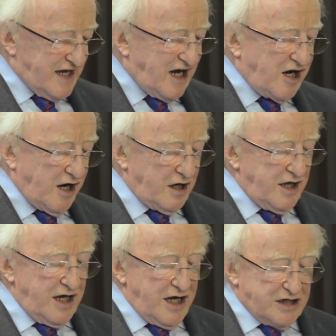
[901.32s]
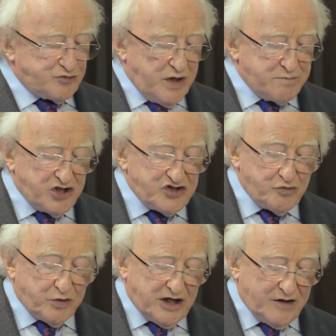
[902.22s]
are, and we must do
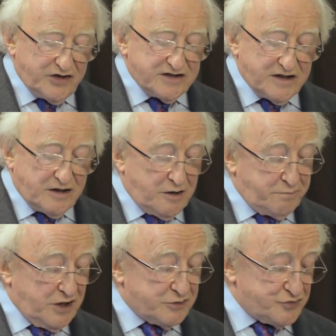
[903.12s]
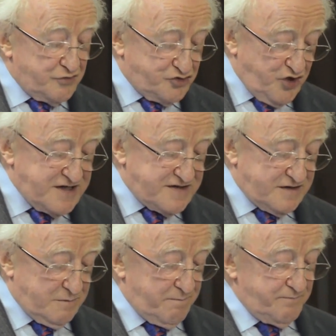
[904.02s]
whatever is in our power to redress
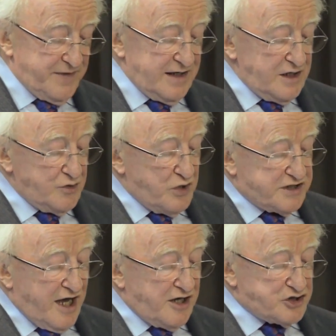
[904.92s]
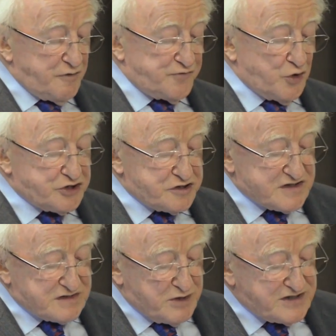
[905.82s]
them, we cannot afford to
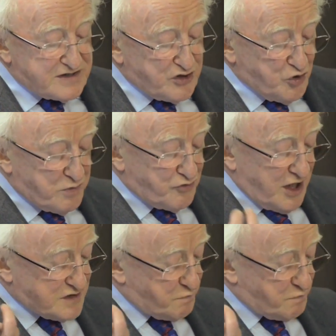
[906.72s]
dismiss the human rights